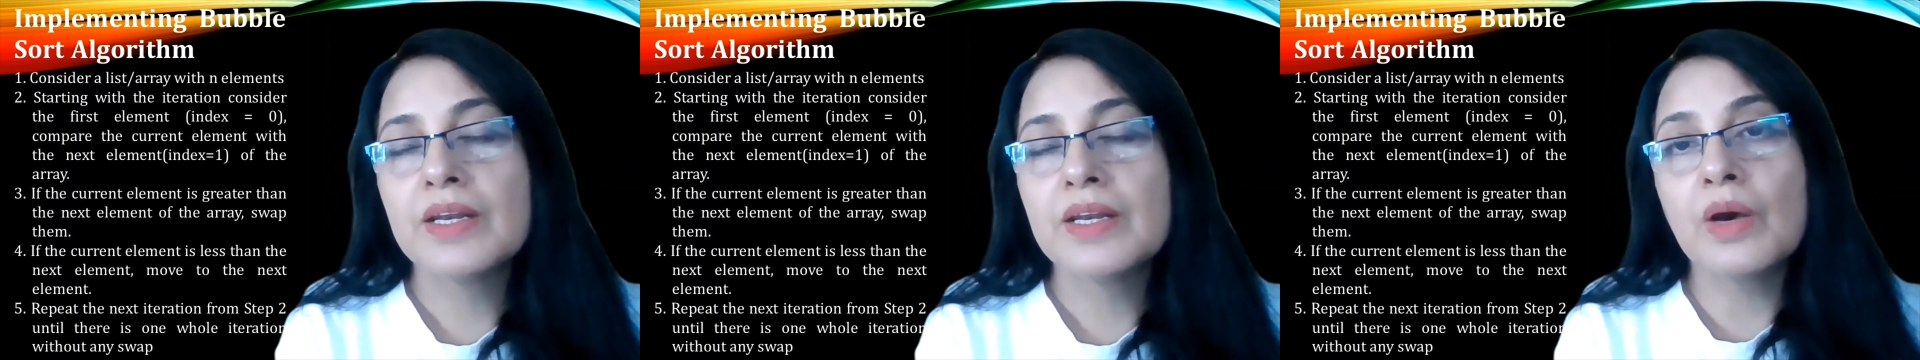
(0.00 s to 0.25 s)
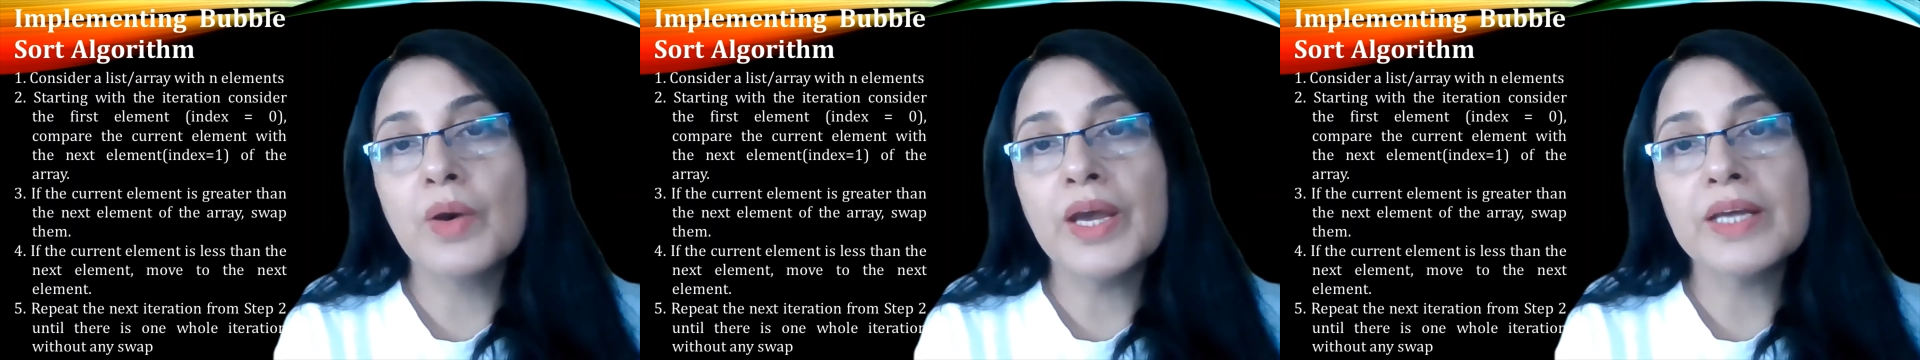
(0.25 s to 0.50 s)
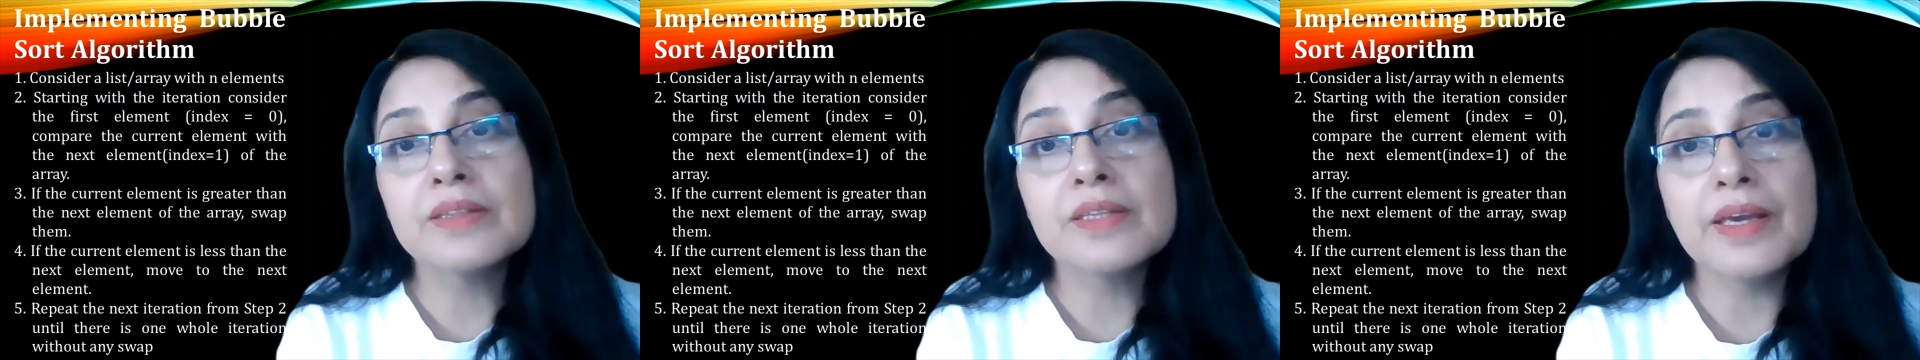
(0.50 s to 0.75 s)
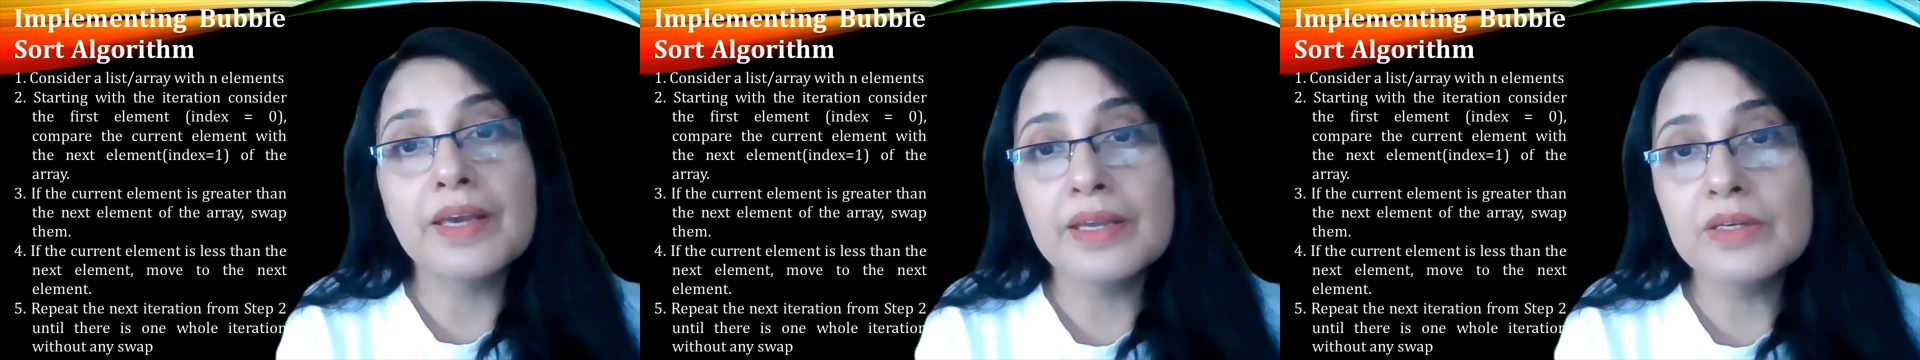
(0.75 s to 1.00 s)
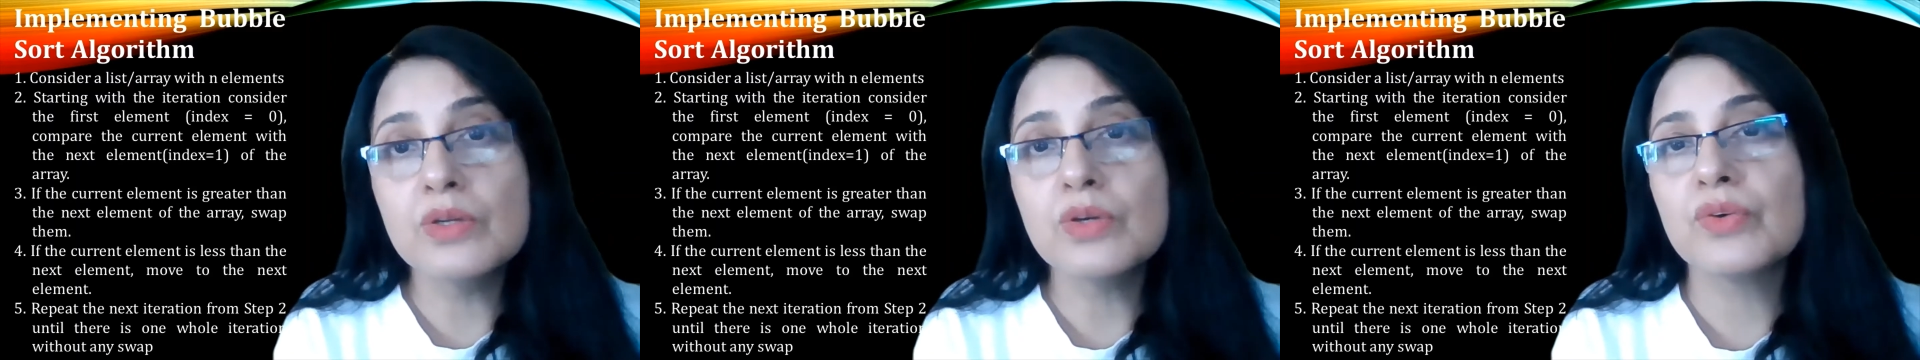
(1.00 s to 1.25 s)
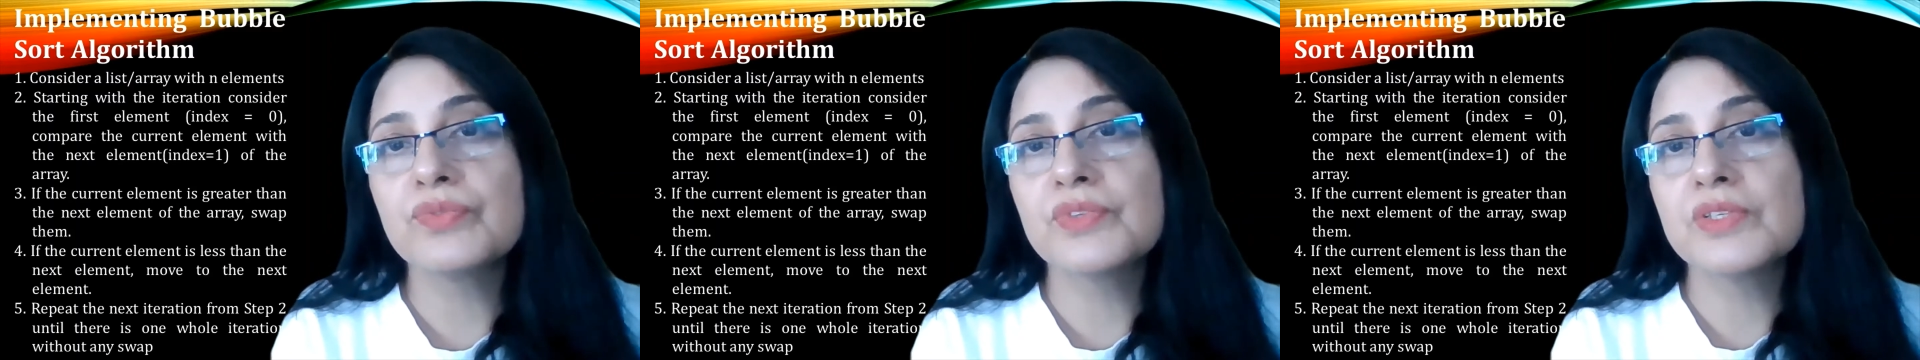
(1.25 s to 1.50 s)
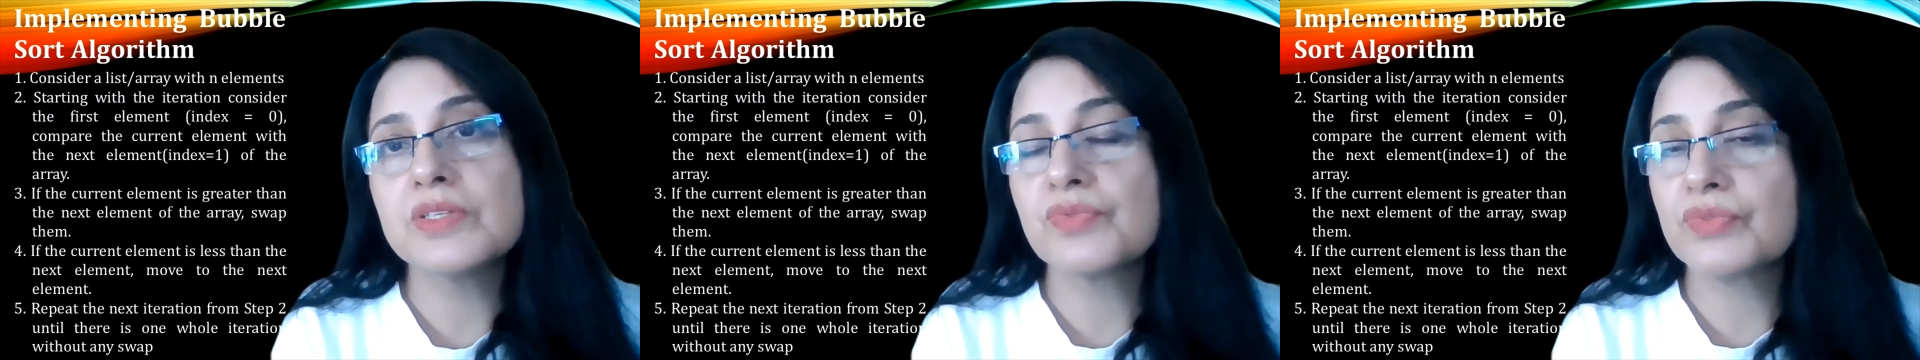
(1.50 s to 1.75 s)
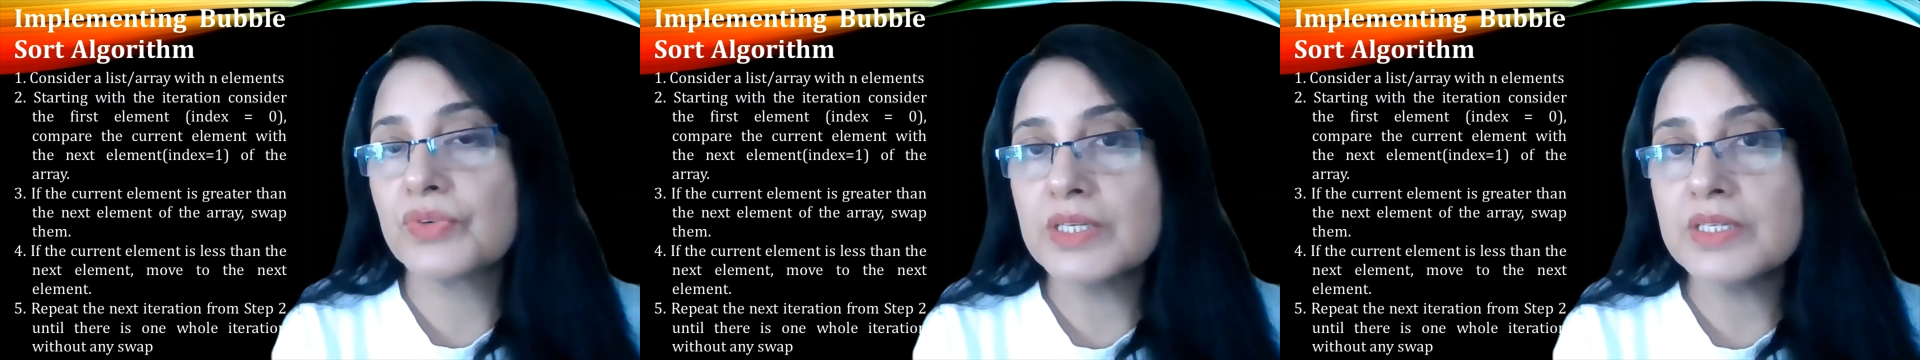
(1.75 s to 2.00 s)
Now at the end of this
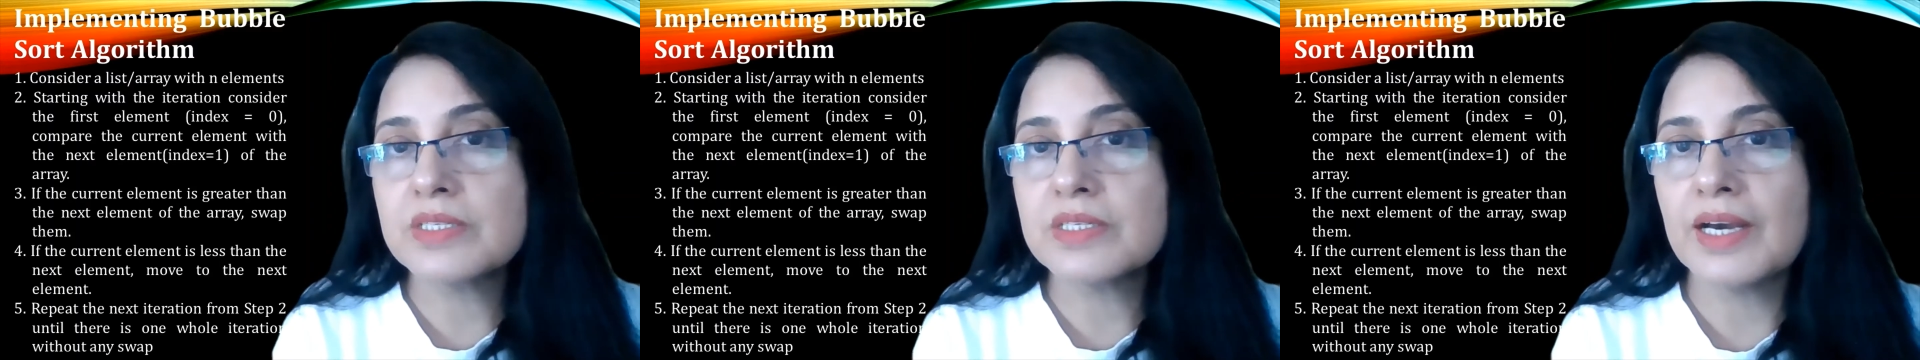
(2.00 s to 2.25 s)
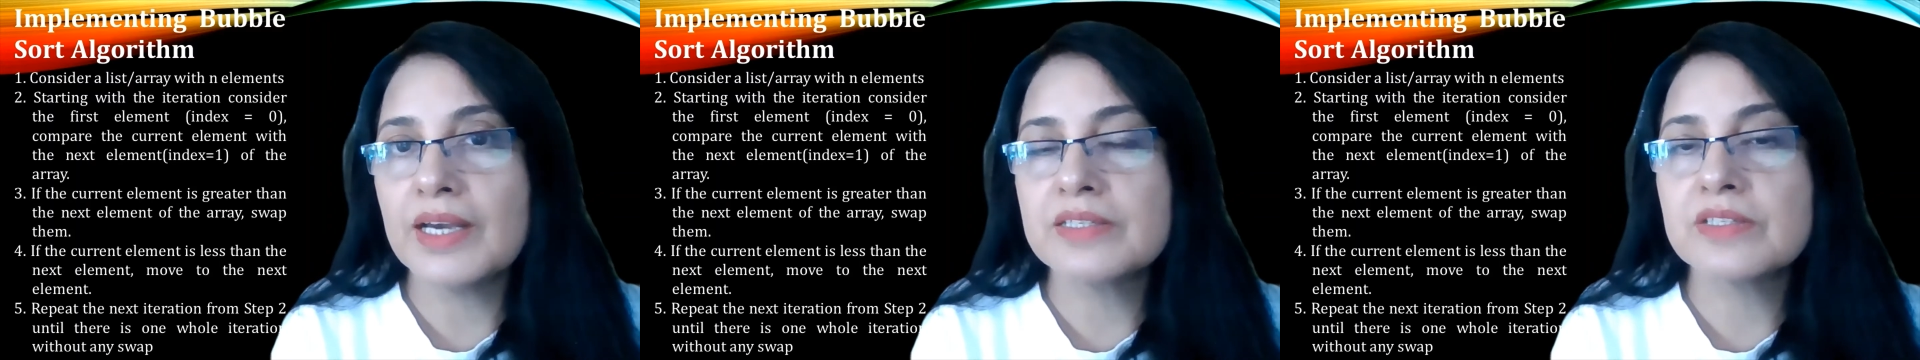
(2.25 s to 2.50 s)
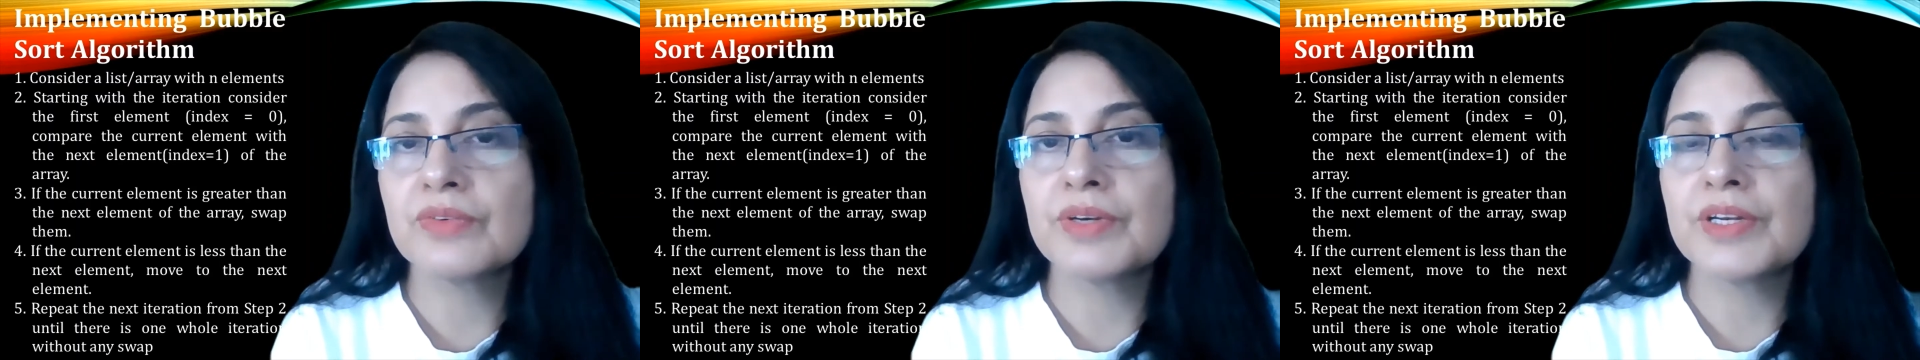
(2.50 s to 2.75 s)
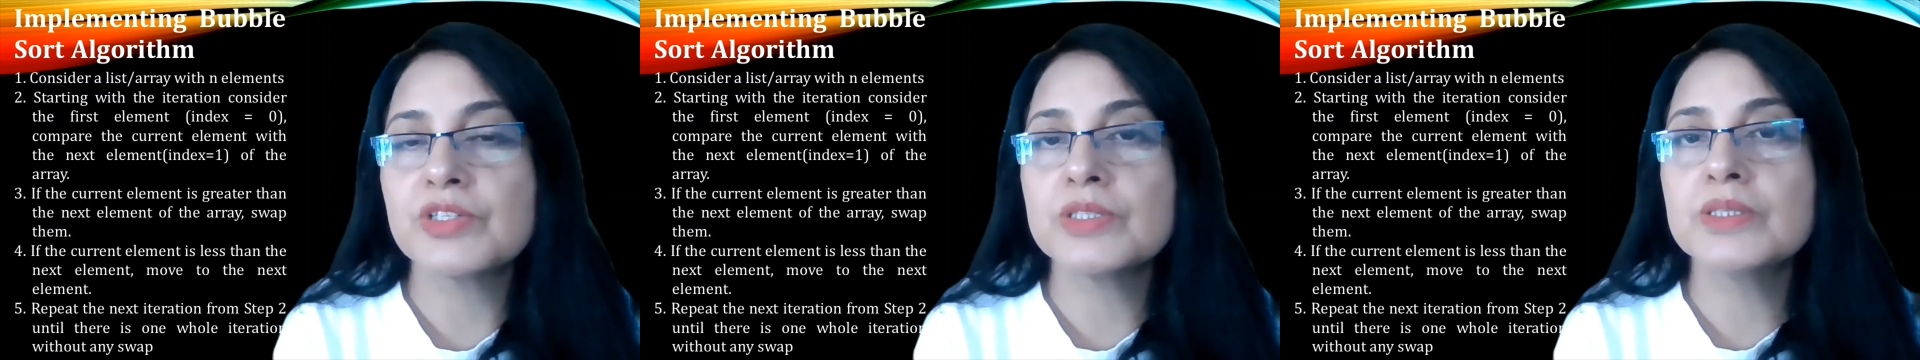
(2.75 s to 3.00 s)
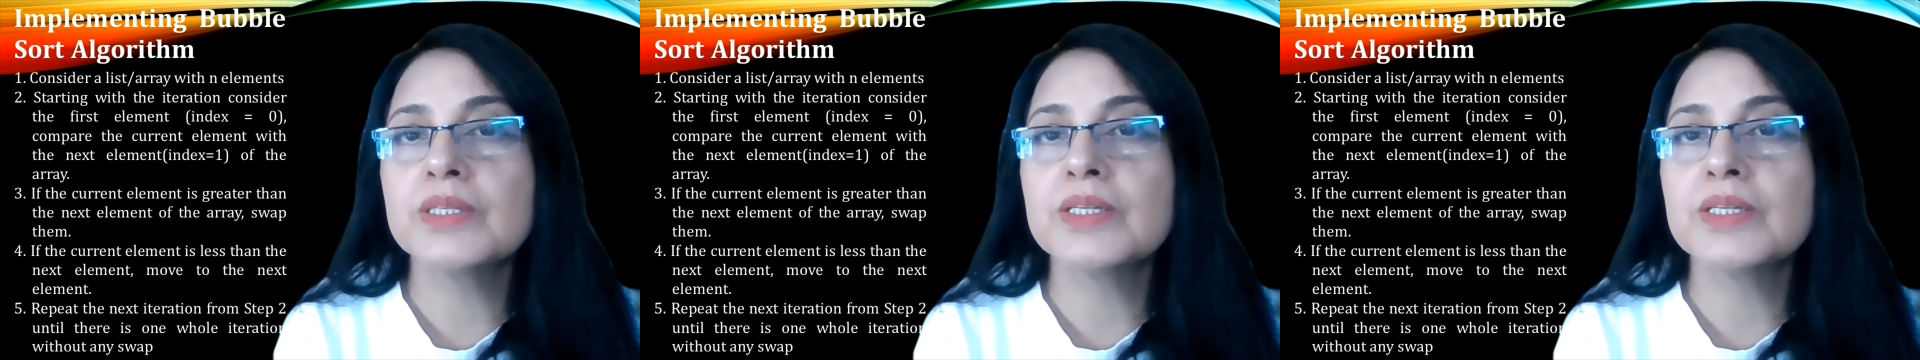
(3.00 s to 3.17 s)
first iteration,